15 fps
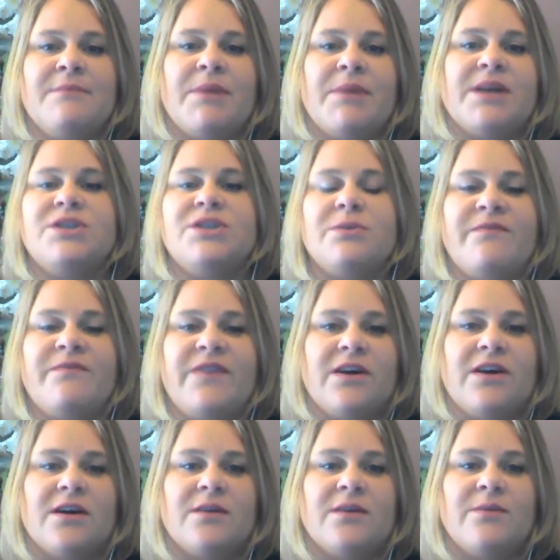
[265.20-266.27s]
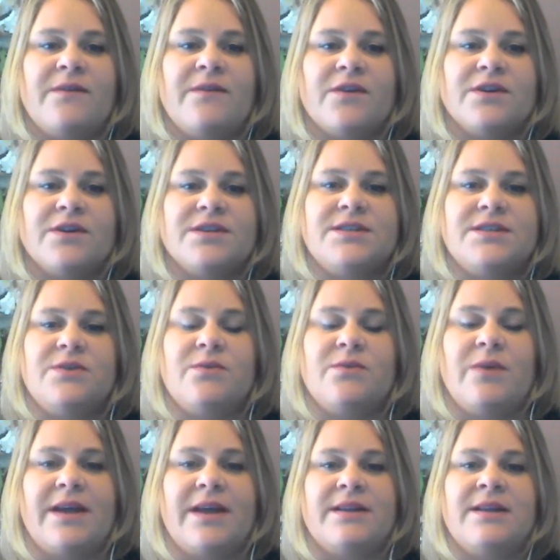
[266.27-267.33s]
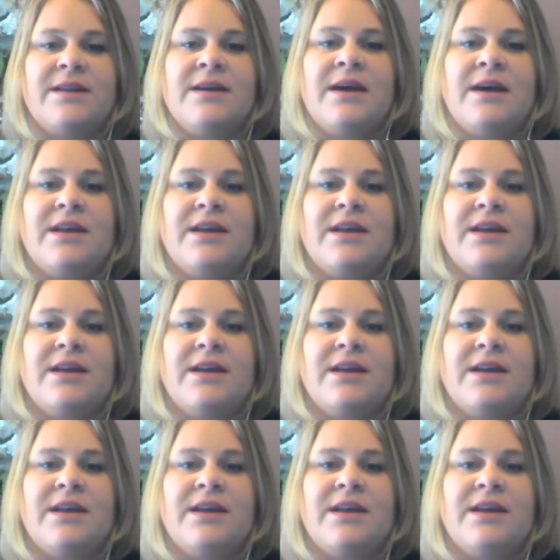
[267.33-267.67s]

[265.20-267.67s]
budget VR refers to when